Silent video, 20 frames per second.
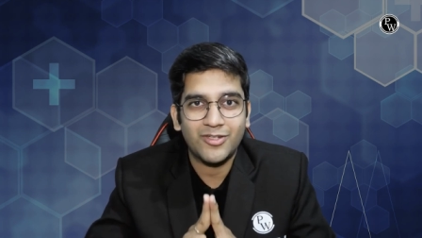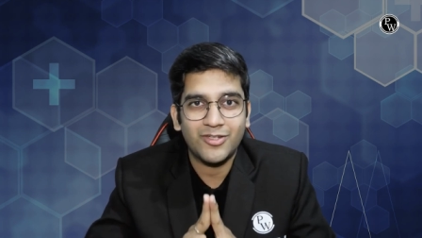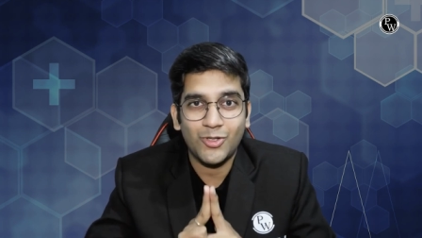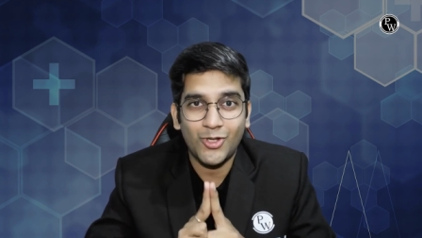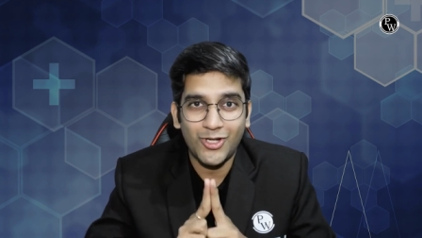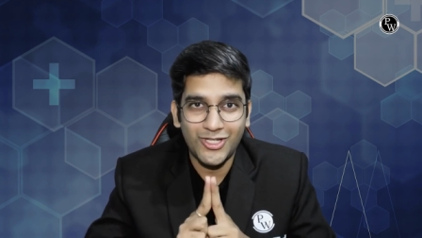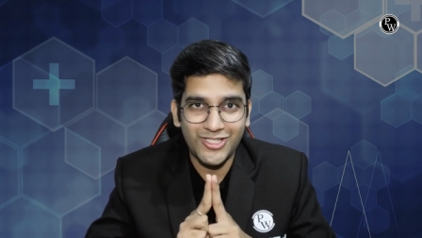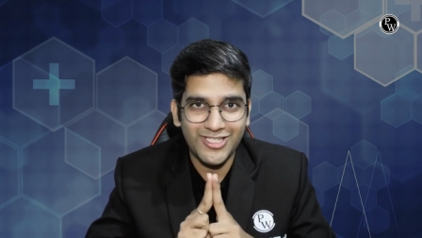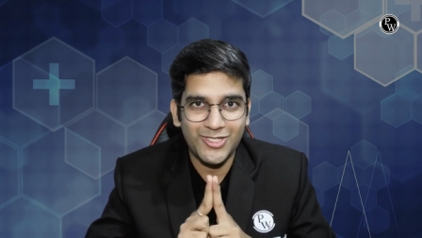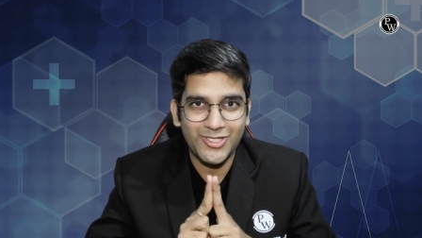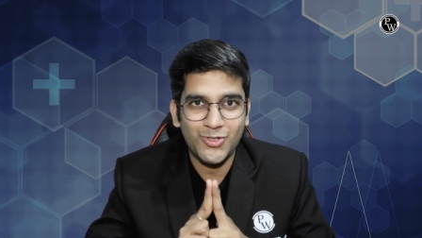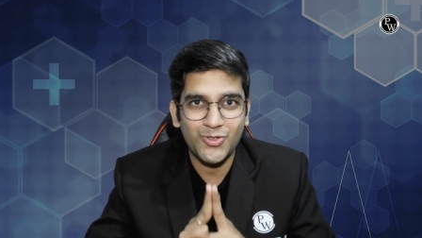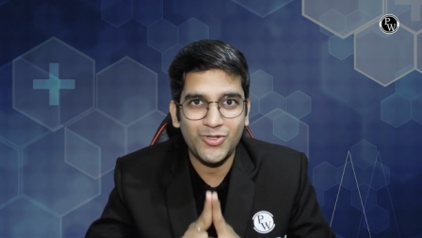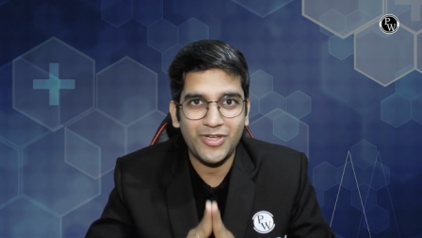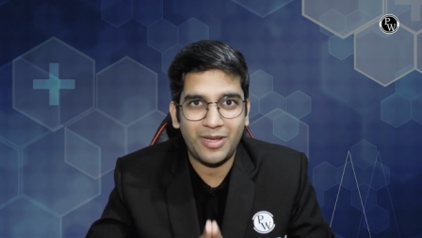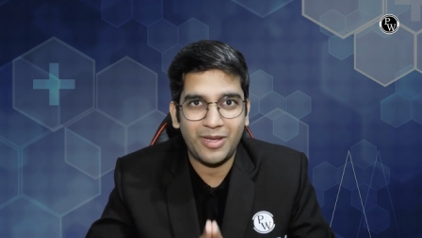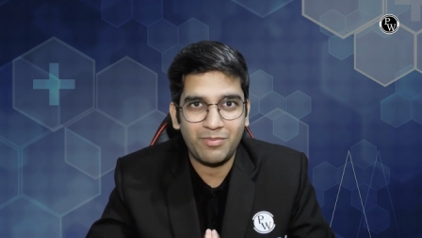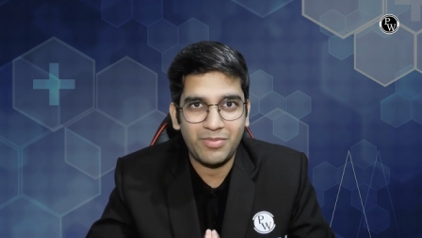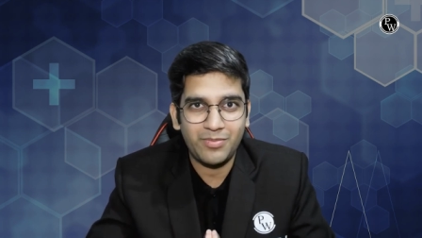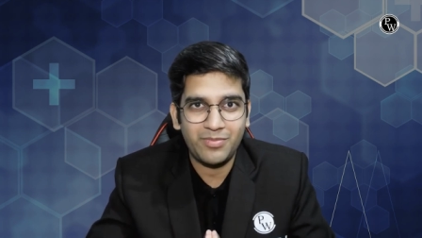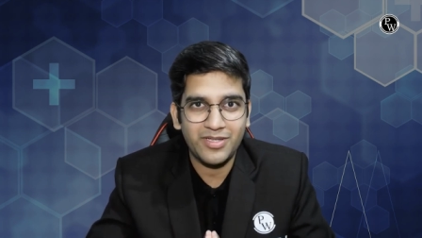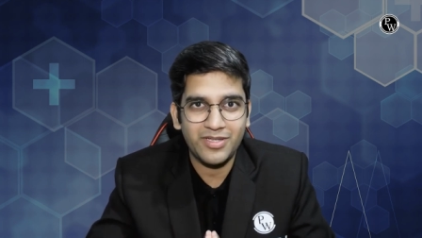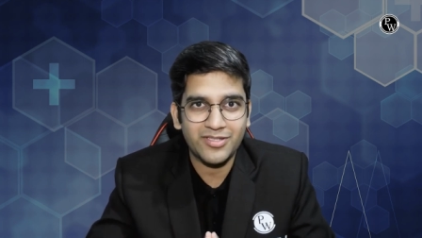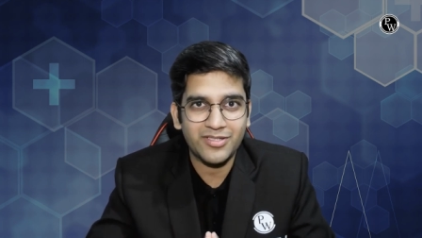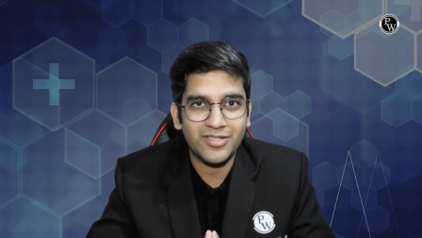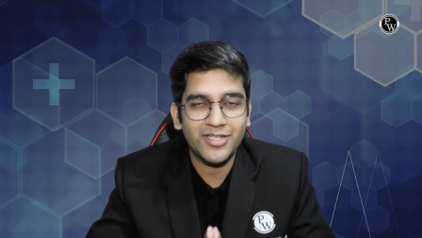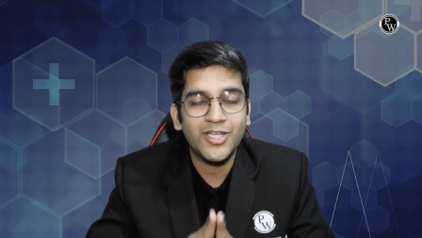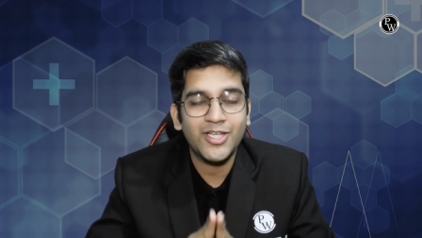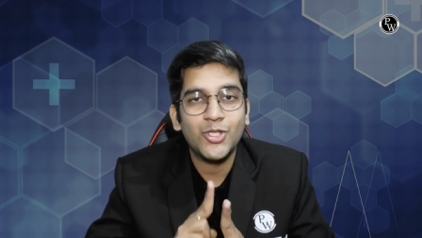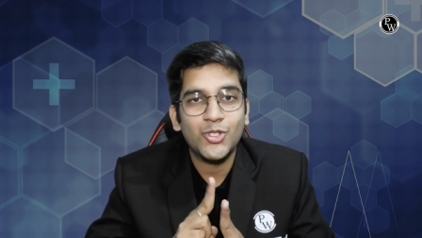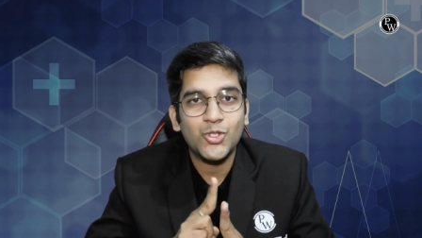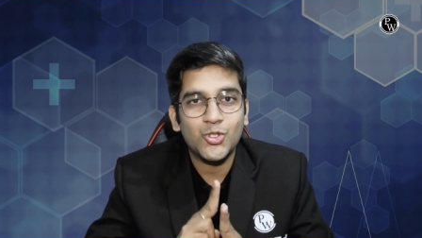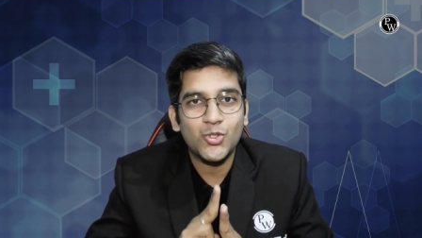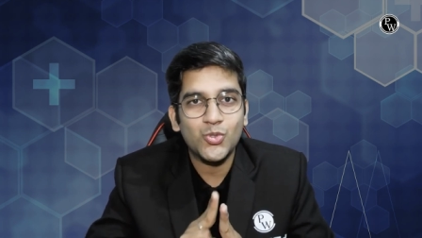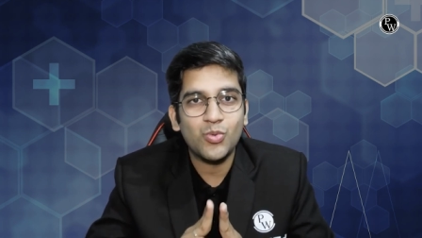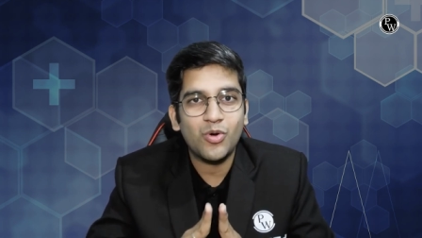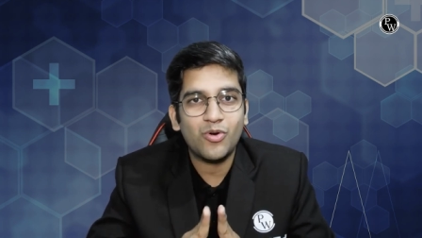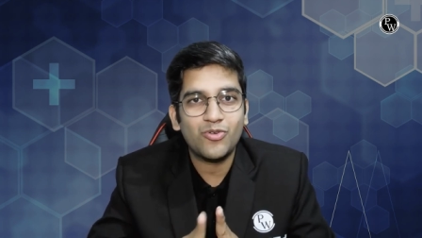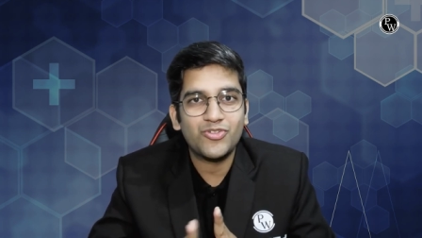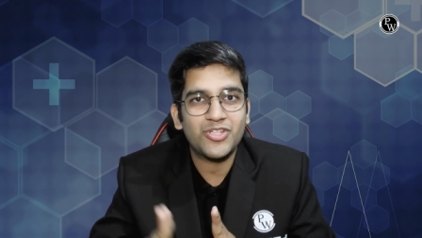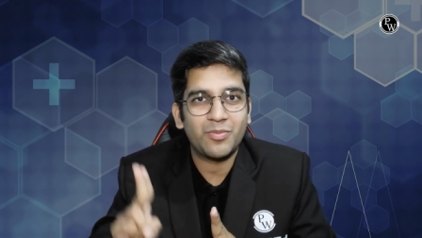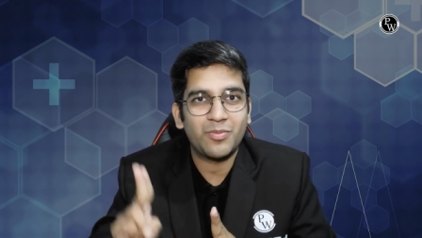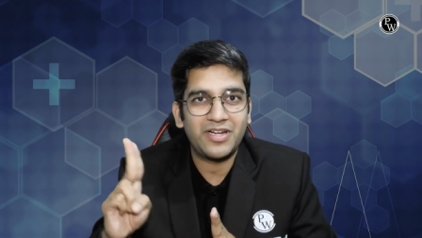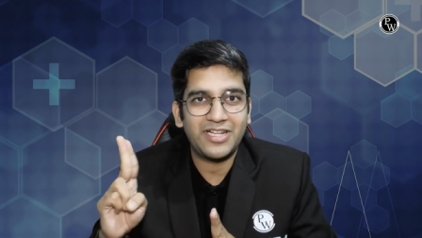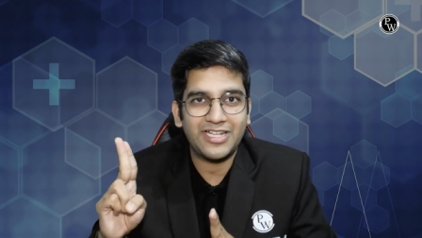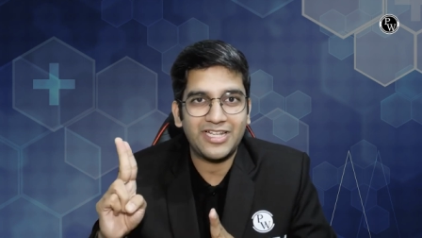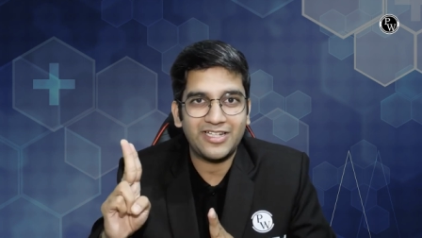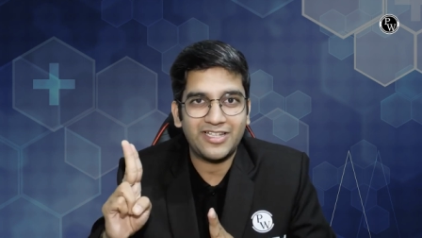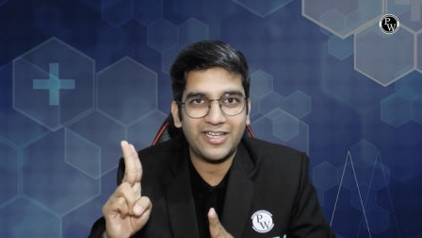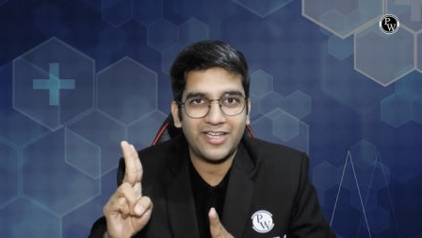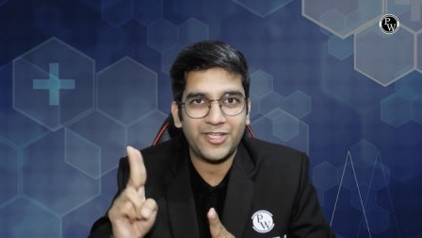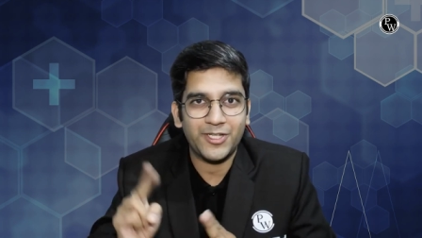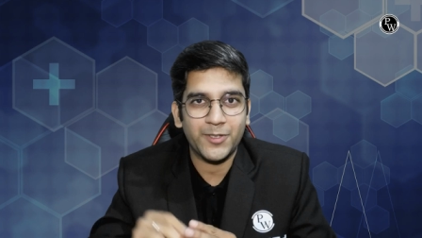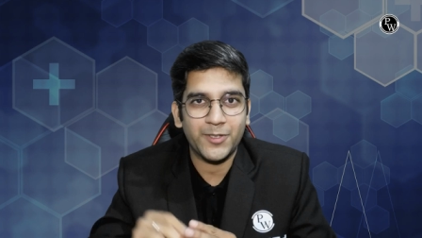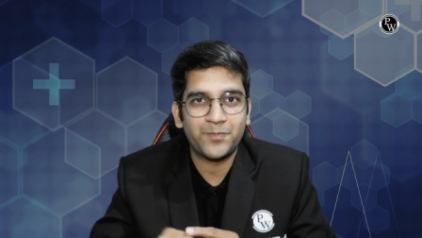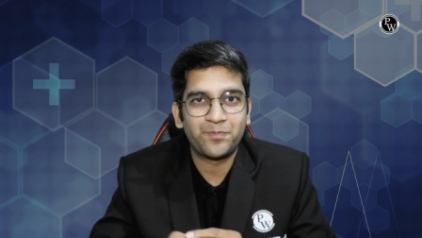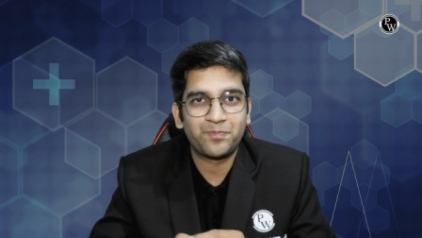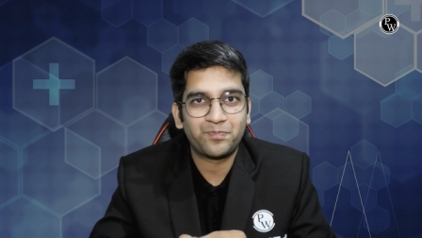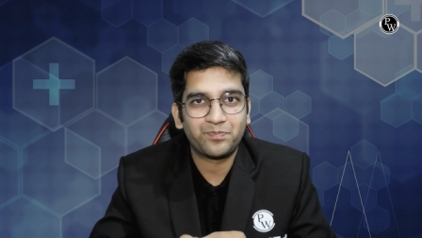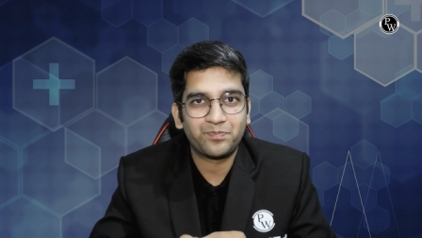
not just do MBBS, throughout your medical career.